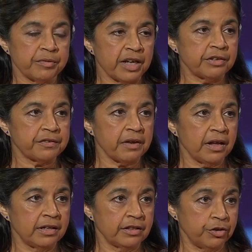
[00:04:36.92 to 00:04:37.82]
of
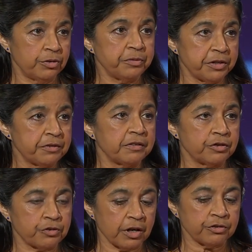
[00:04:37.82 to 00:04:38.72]
understanding the universe, the
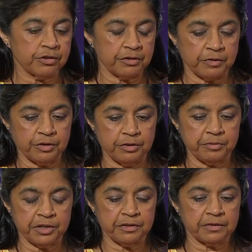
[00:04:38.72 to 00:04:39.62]
structures of the
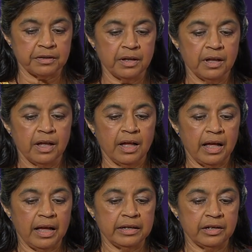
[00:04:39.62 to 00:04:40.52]
universe.
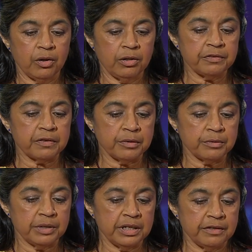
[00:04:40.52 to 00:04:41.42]
And it
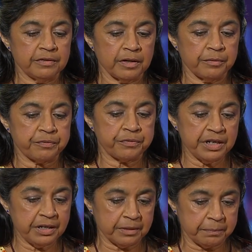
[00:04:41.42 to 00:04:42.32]
also is a
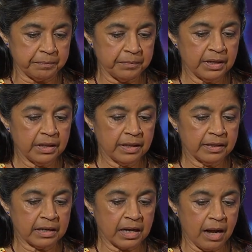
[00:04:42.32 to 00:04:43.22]
freedom
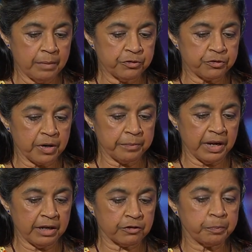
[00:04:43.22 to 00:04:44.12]
that comes from
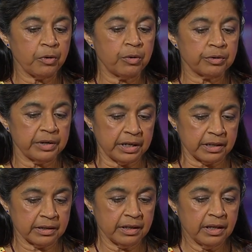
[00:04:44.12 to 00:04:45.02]

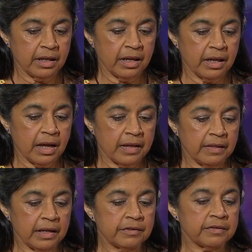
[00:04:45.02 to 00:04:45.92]
exploring
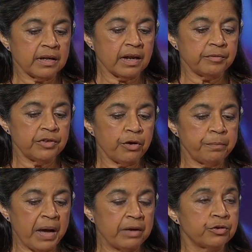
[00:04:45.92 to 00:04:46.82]
things that have no
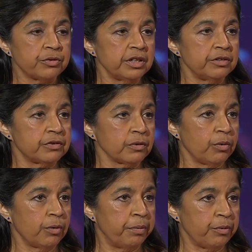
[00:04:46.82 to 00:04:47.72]
boundaries
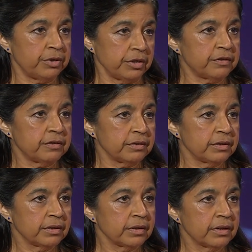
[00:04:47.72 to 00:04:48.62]
or borders.
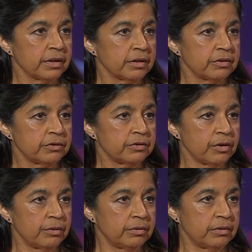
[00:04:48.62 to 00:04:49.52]

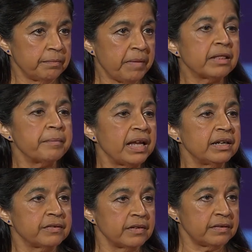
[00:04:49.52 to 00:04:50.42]
So
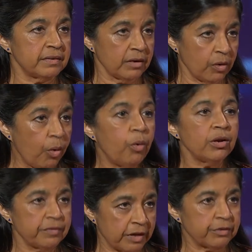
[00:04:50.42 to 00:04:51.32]
mathematics is
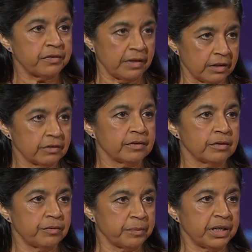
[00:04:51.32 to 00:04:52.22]
all of those things
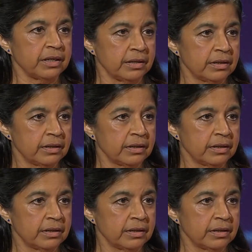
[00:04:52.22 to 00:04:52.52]
for me.